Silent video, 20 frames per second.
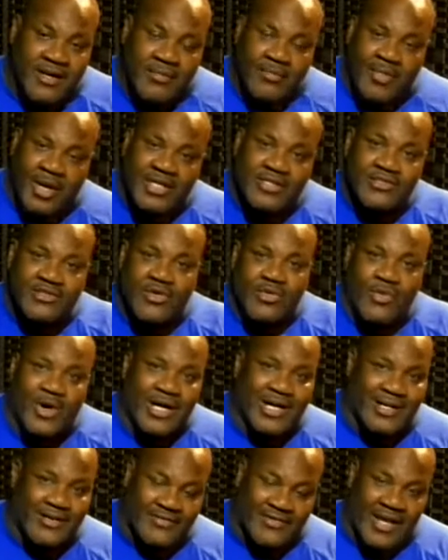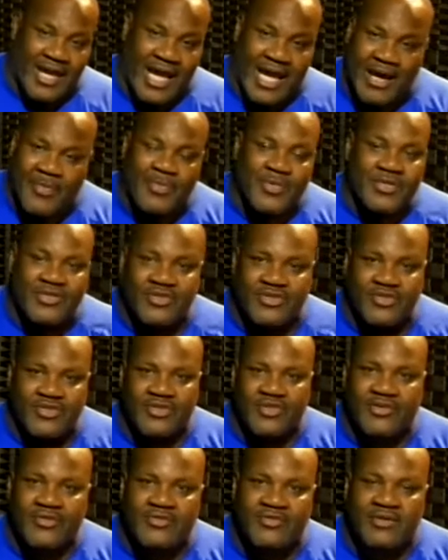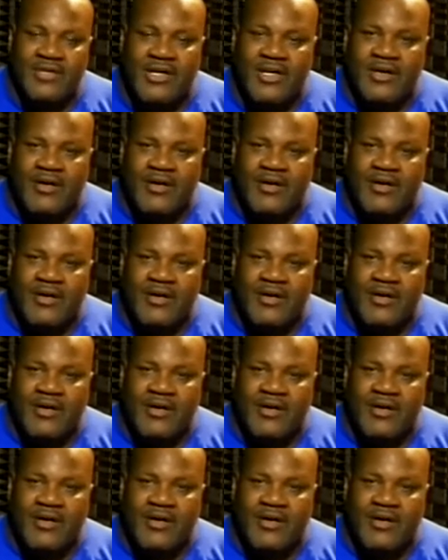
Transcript: based on what has happened to you.